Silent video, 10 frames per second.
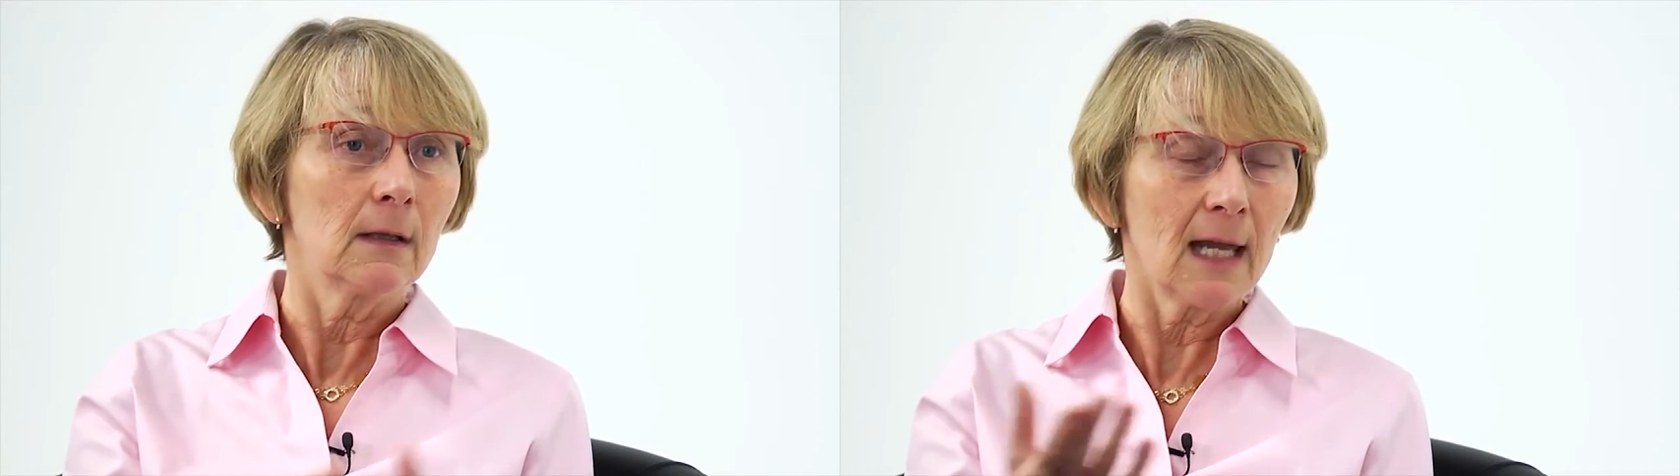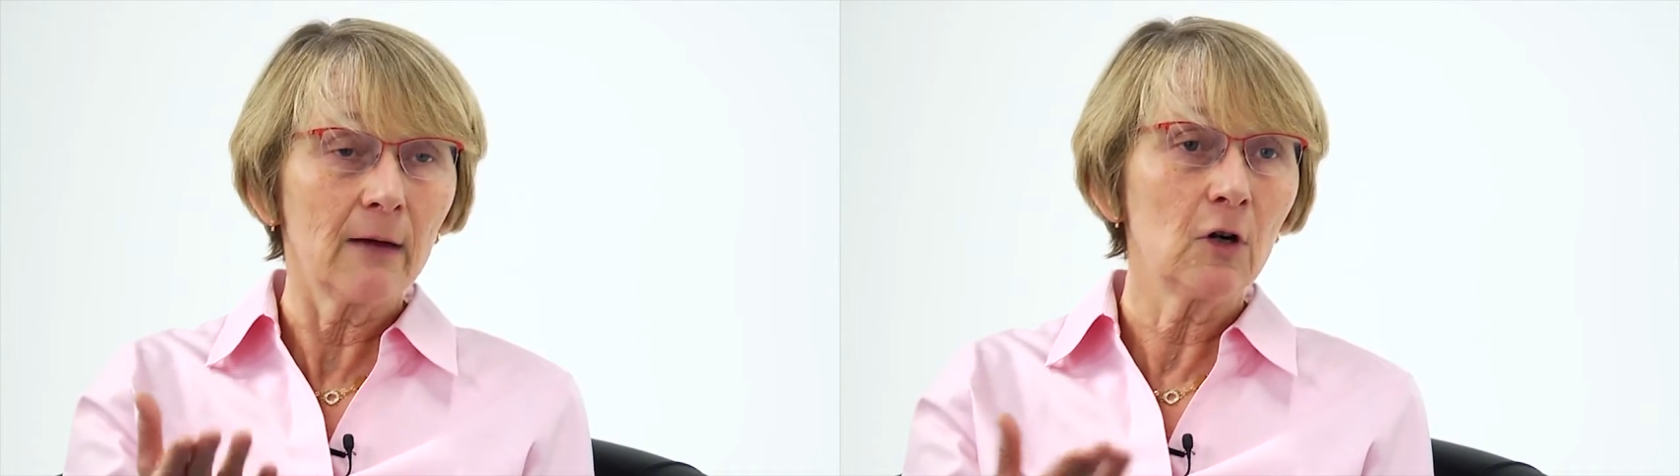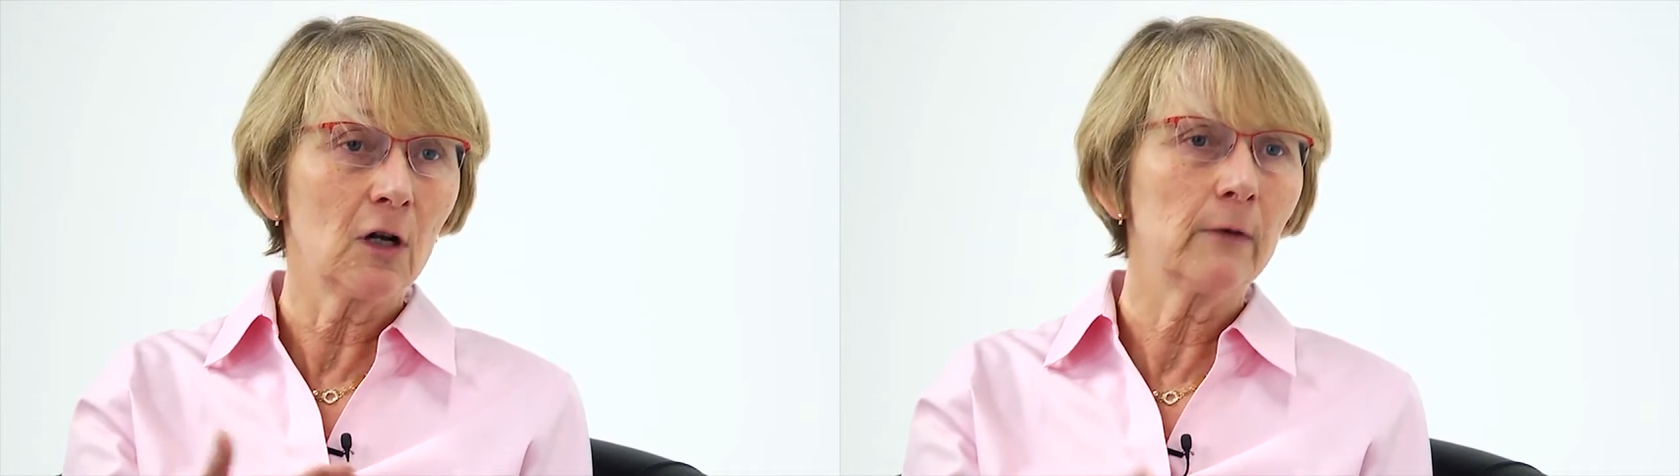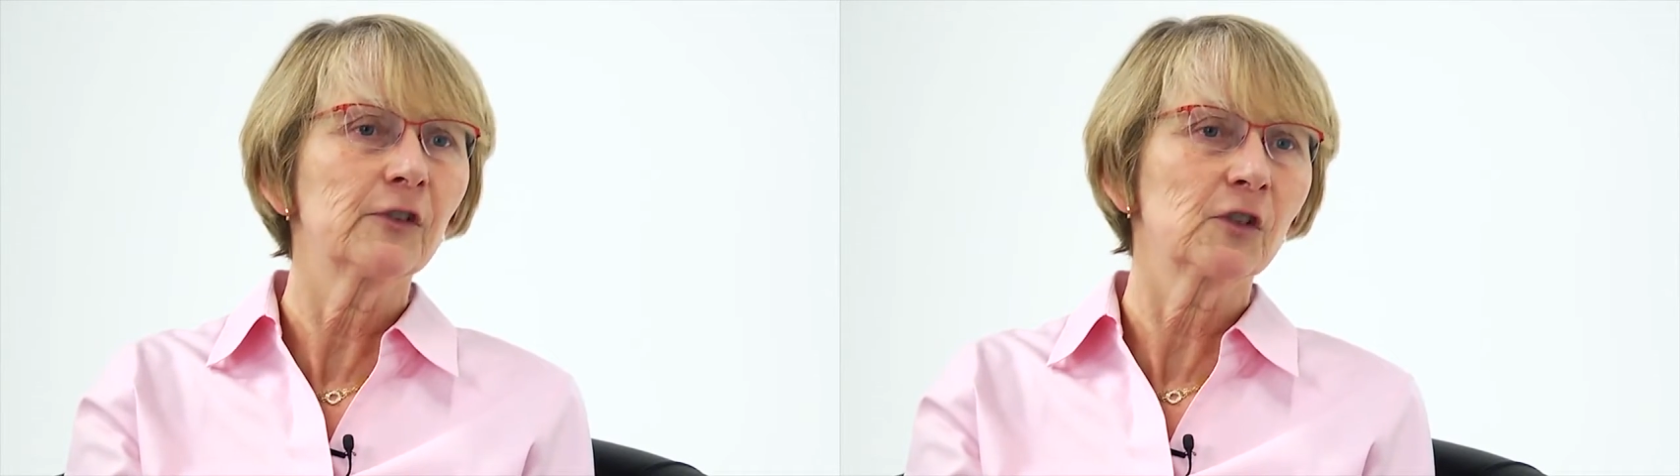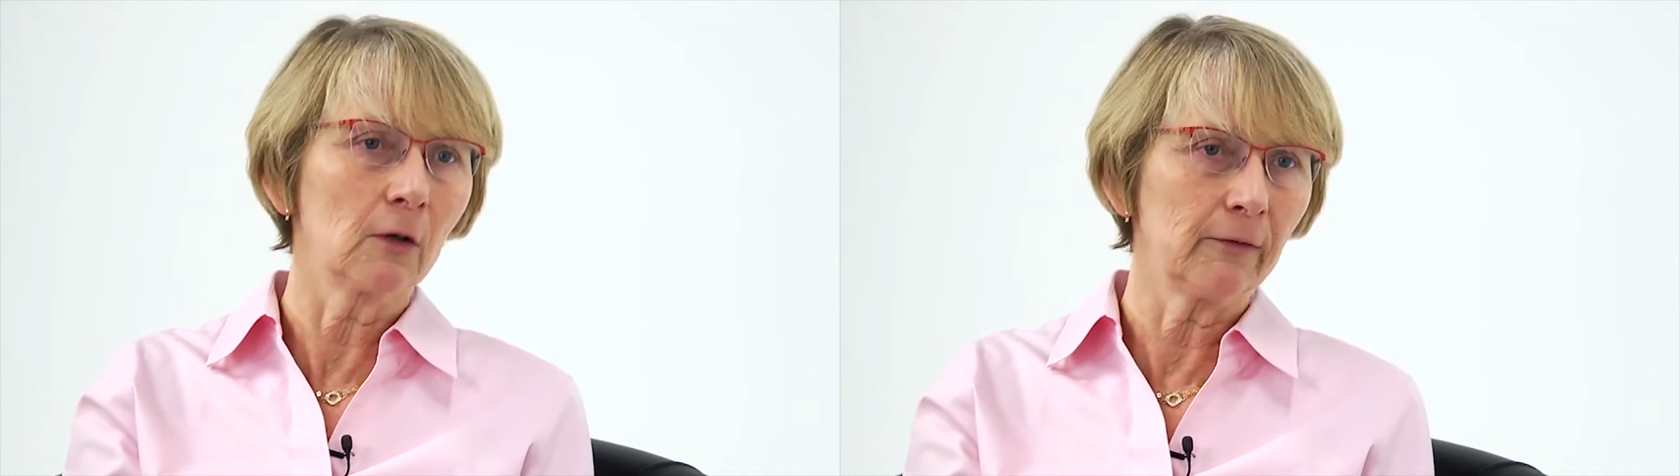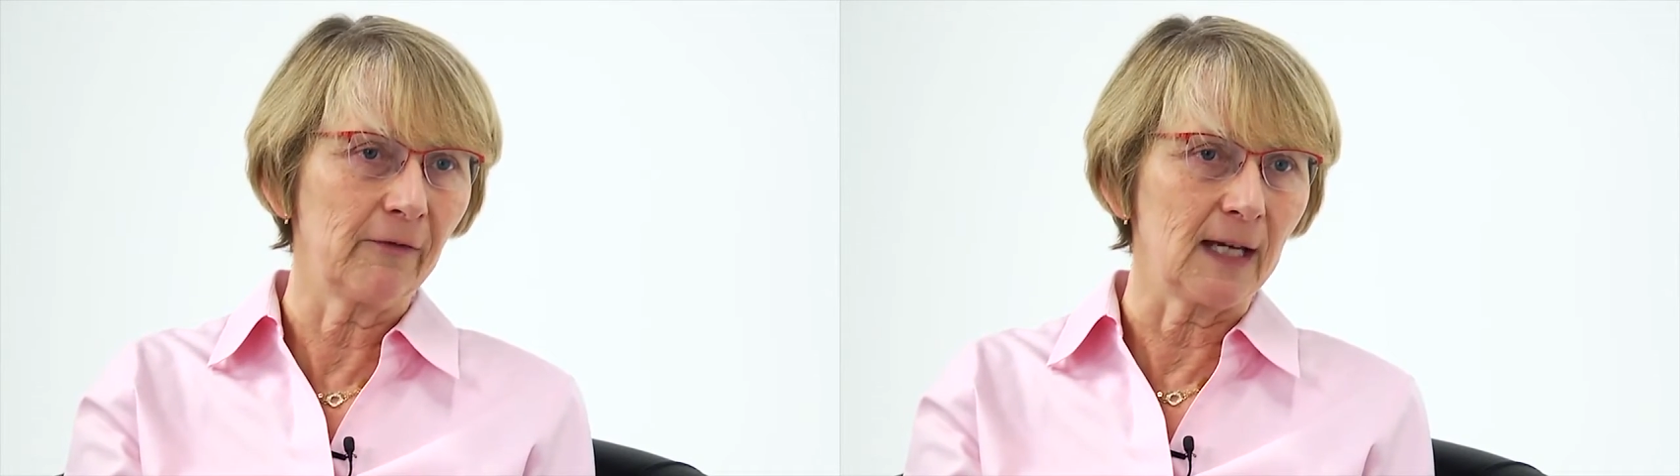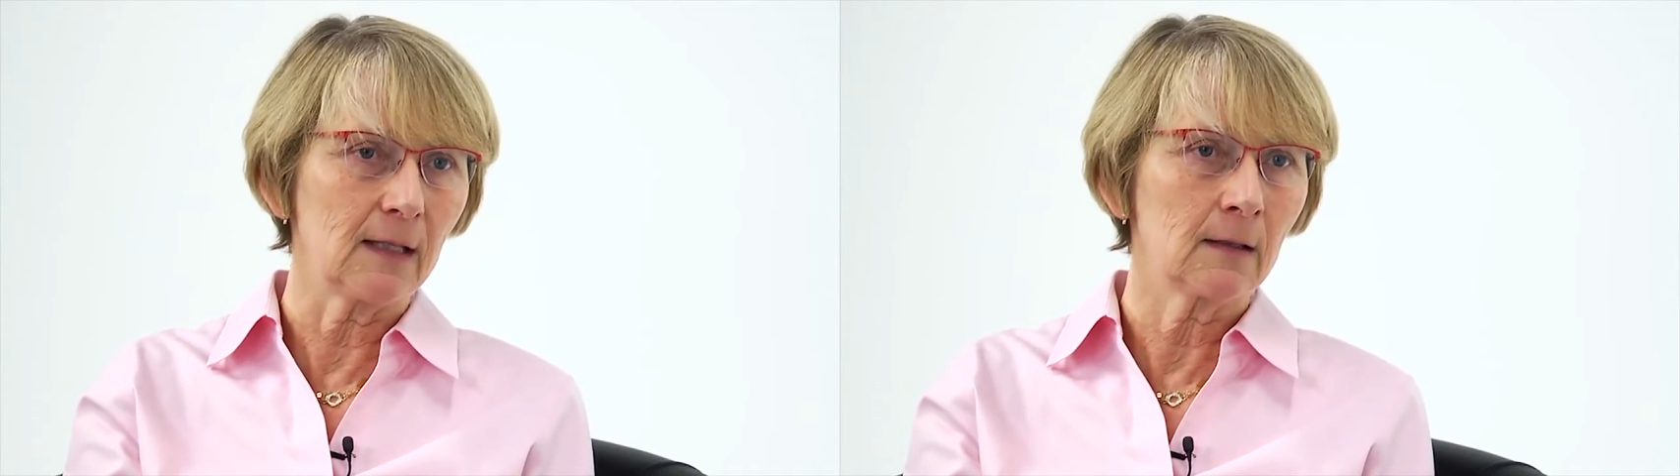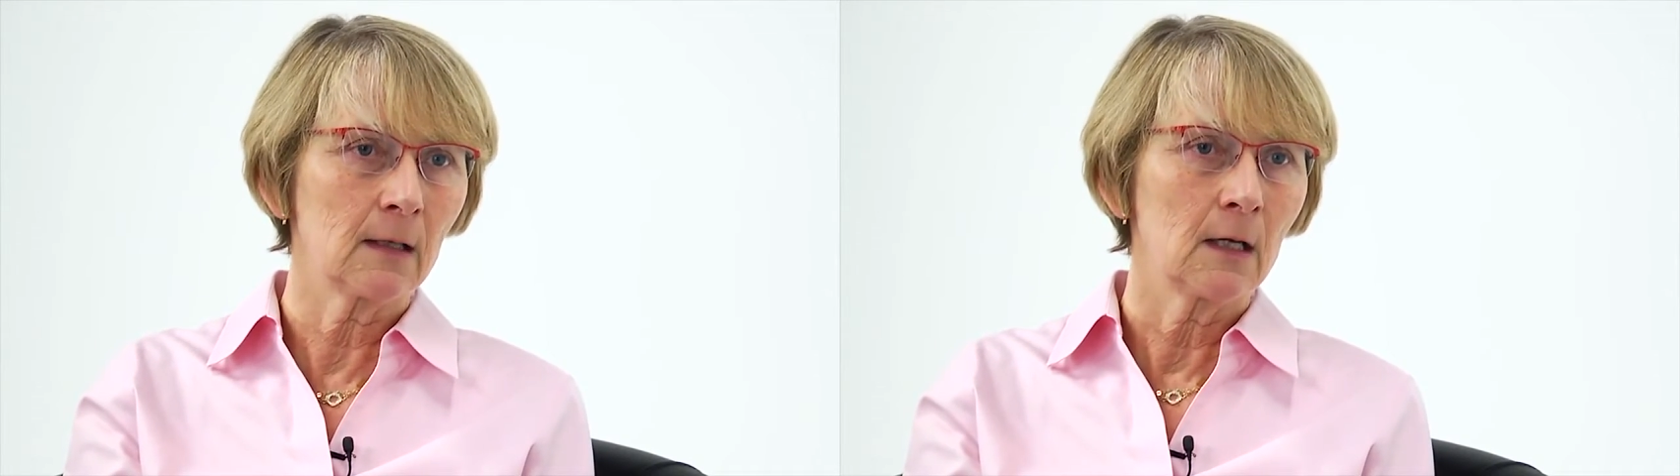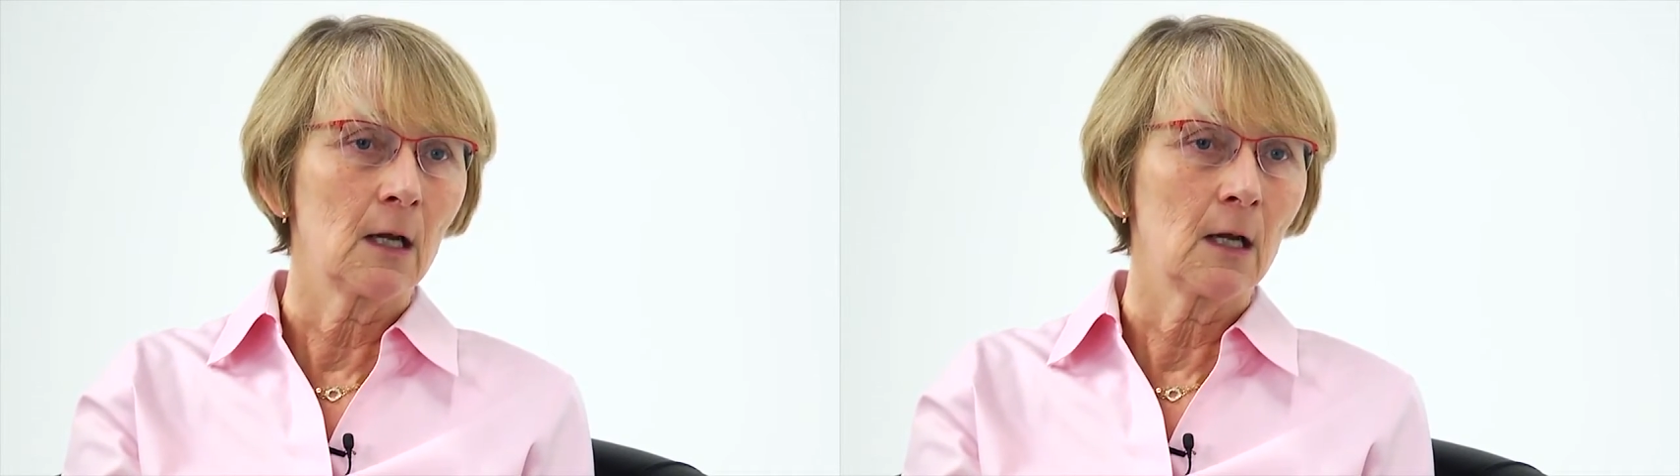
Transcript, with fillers: They have a lot of sulfate,